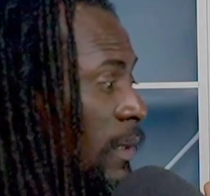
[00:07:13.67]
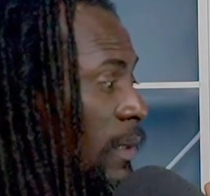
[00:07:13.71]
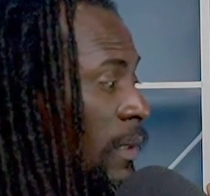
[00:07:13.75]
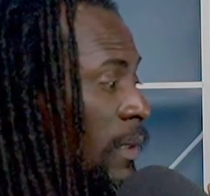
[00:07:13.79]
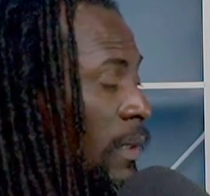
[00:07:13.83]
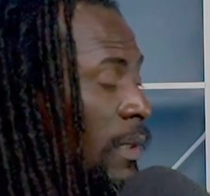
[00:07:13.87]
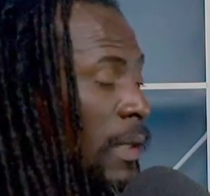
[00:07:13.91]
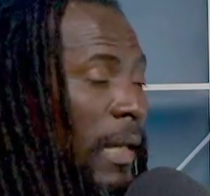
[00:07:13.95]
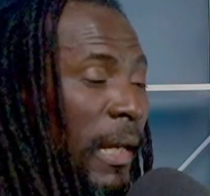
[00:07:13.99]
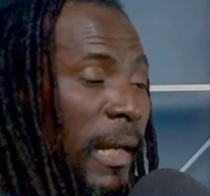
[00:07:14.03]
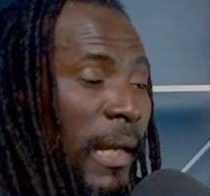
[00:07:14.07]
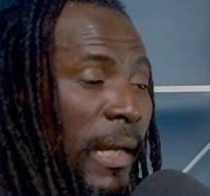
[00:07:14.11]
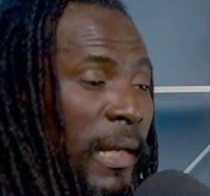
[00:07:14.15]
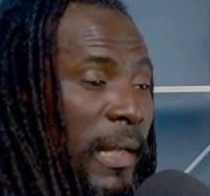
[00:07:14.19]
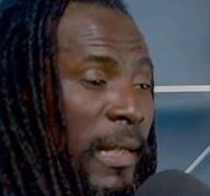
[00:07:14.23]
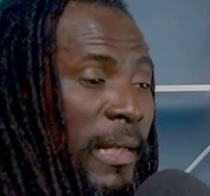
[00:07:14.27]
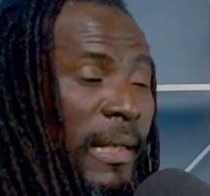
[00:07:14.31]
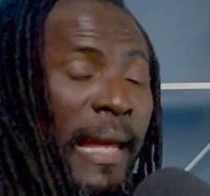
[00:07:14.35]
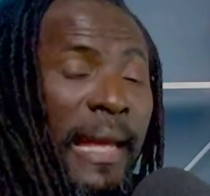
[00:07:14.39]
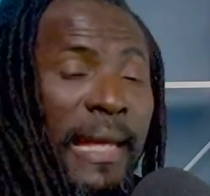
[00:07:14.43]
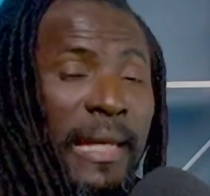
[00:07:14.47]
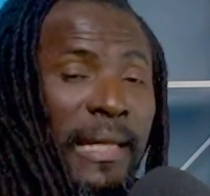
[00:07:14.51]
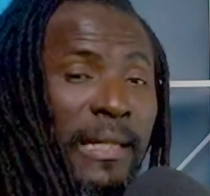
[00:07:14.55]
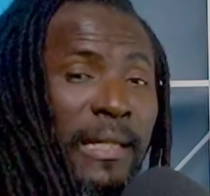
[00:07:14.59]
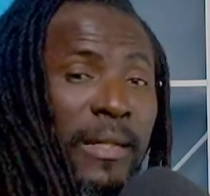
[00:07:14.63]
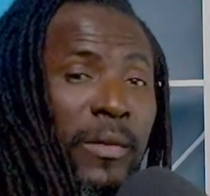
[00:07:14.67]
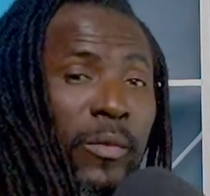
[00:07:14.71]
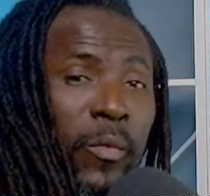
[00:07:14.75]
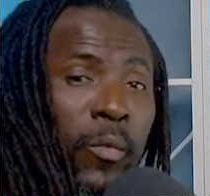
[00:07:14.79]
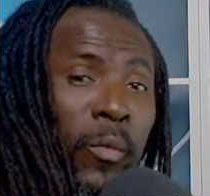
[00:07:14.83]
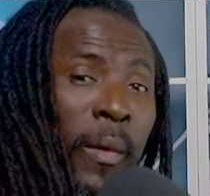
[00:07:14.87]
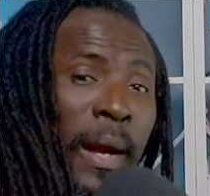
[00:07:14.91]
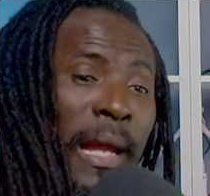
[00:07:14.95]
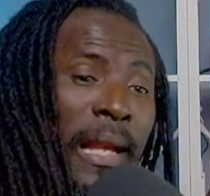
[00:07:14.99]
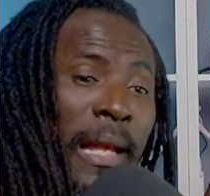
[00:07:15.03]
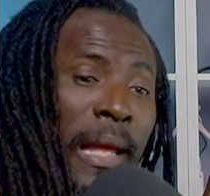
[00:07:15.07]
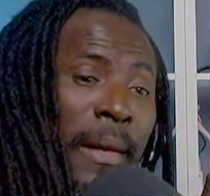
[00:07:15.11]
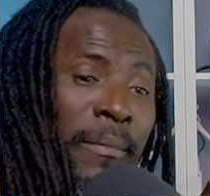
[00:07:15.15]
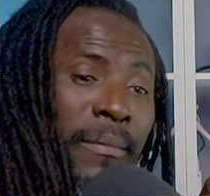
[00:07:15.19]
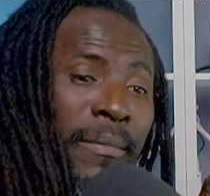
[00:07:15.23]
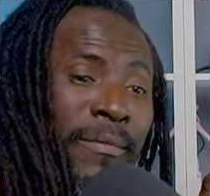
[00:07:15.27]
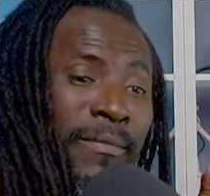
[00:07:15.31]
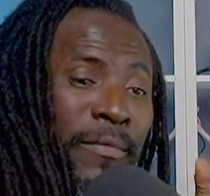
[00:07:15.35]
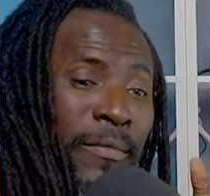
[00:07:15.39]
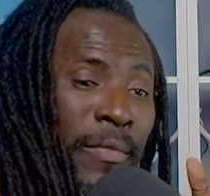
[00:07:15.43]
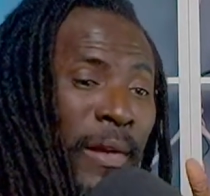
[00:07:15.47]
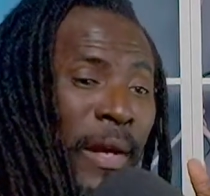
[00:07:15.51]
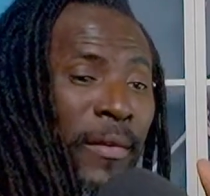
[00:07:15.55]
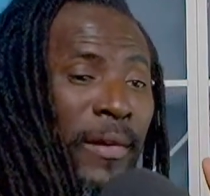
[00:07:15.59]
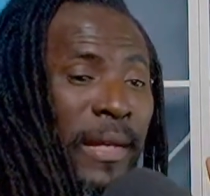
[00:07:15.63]
yeah, like while I'm
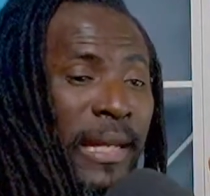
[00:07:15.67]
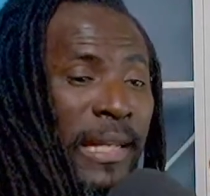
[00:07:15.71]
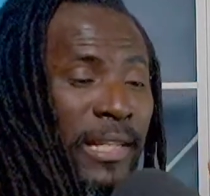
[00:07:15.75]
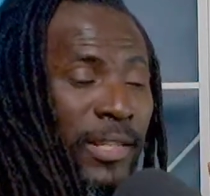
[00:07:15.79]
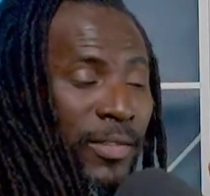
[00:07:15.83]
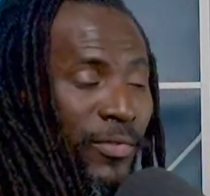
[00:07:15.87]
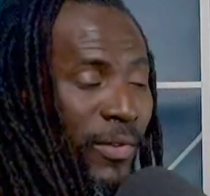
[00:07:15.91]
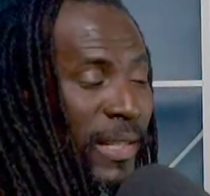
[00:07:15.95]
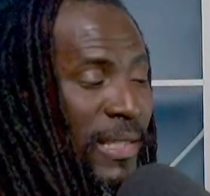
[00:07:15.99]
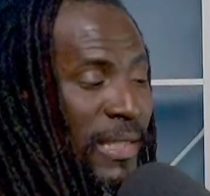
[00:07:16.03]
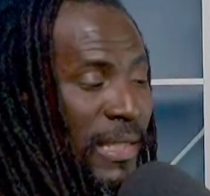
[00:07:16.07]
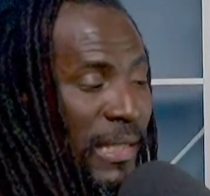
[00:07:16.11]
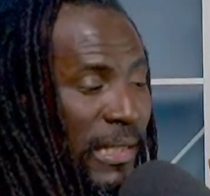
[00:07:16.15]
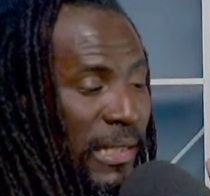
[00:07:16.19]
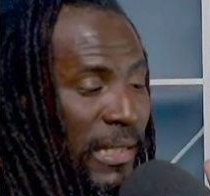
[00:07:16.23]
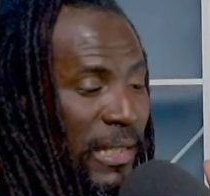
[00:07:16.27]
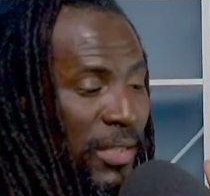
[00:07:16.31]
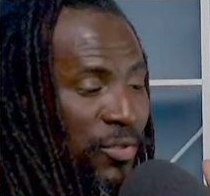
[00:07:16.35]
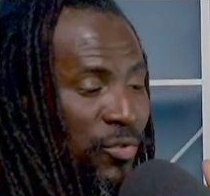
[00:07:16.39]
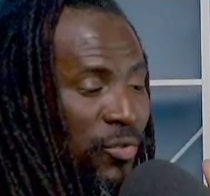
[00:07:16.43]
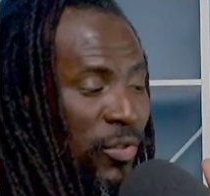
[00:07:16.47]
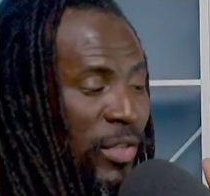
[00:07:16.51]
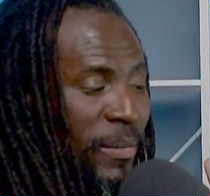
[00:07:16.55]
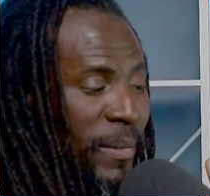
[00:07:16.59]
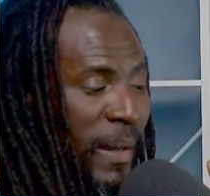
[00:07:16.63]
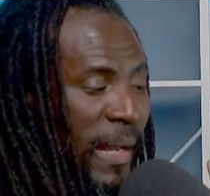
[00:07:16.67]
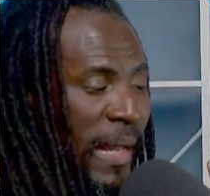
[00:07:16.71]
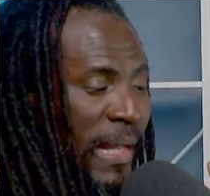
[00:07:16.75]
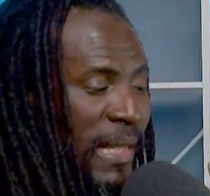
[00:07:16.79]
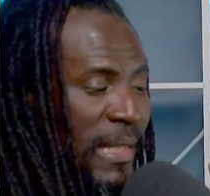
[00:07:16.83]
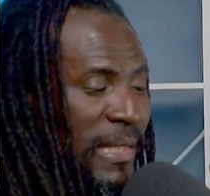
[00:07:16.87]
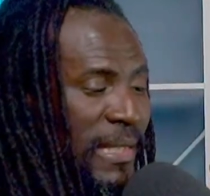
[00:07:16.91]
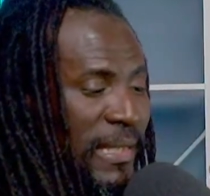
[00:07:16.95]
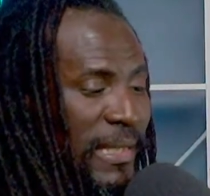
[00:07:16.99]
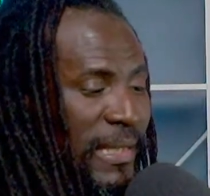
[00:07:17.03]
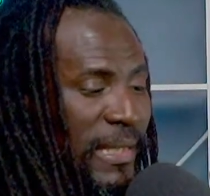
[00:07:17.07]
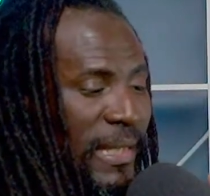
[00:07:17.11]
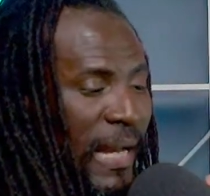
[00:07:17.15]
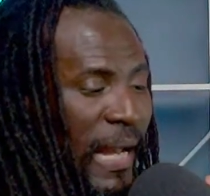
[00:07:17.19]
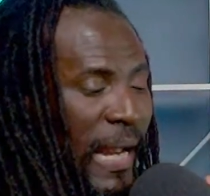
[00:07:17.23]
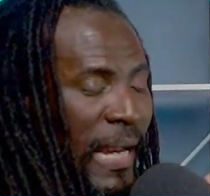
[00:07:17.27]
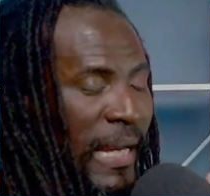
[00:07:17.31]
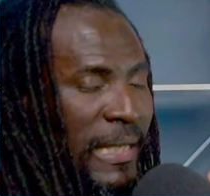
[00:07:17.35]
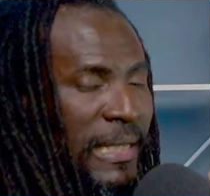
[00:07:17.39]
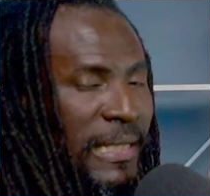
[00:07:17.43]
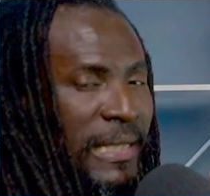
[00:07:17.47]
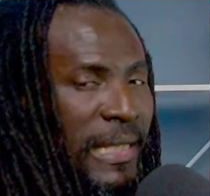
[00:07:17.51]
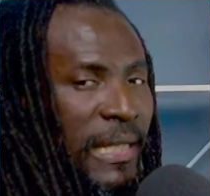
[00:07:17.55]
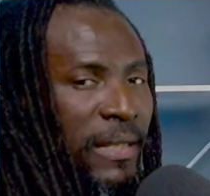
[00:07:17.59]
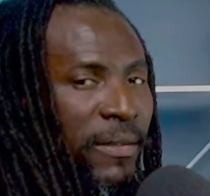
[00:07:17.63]
very interested in the Streamer X,
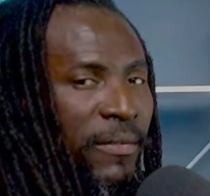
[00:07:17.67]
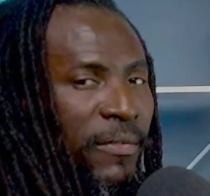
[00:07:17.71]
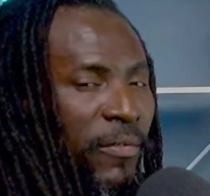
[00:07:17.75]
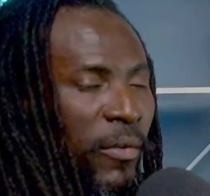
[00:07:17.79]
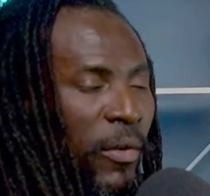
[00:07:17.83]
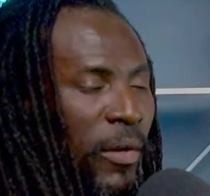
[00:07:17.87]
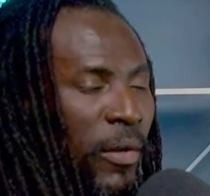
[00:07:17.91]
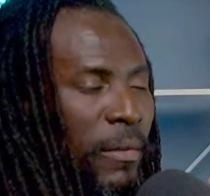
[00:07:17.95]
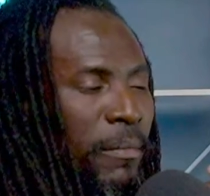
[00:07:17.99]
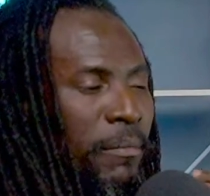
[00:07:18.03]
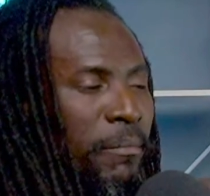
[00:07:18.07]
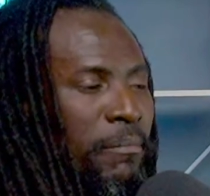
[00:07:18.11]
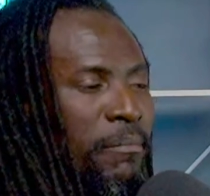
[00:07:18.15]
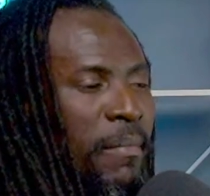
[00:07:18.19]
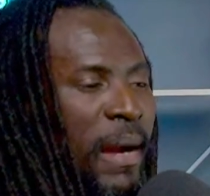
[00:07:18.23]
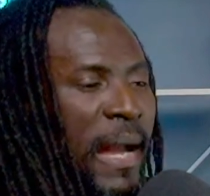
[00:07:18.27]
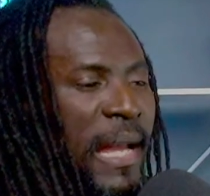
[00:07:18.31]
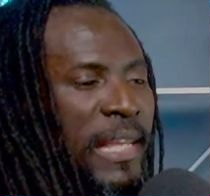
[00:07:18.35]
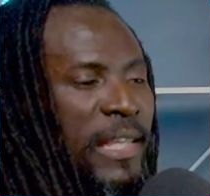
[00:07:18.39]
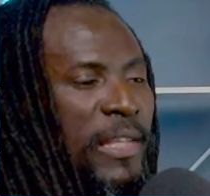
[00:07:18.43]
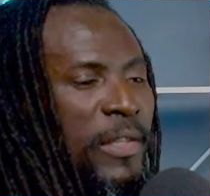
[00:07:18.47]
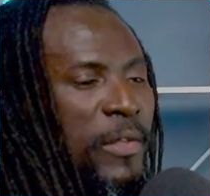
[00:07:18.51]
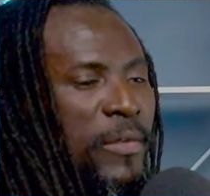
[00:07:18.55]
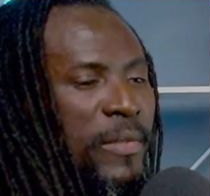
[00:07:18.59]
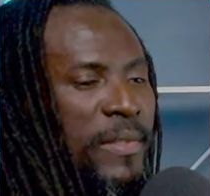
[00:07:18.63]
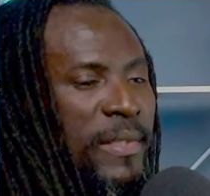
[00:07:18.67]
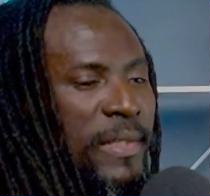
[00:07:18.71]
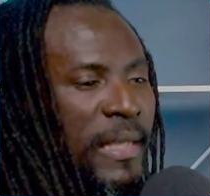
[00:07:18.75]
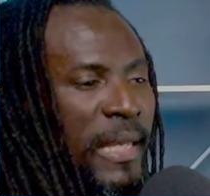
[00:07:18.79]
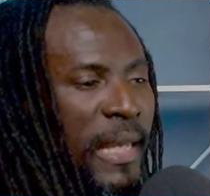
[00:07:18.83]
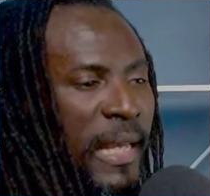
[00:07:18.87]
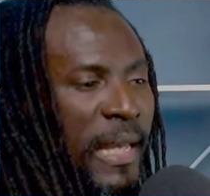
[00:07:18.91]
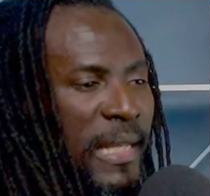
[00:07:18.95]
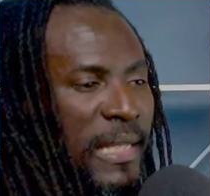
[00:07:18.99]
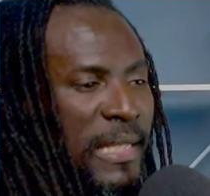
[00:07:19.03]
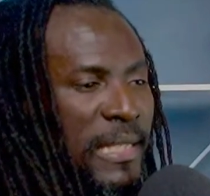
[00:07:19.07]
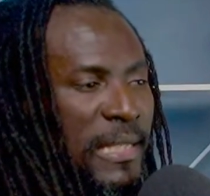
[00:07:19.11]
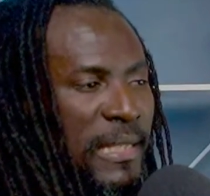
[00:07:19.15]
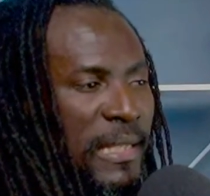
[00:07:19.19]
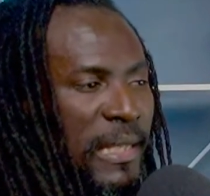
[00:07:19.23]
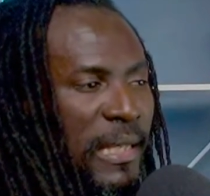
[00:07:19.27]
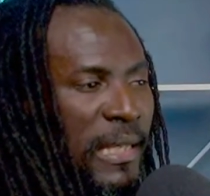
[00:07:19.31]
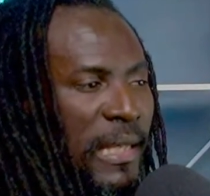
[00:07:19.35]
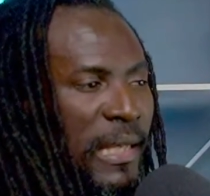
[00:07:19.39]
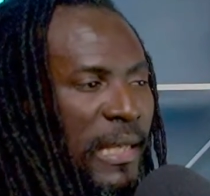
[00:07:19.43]
I think for my use case,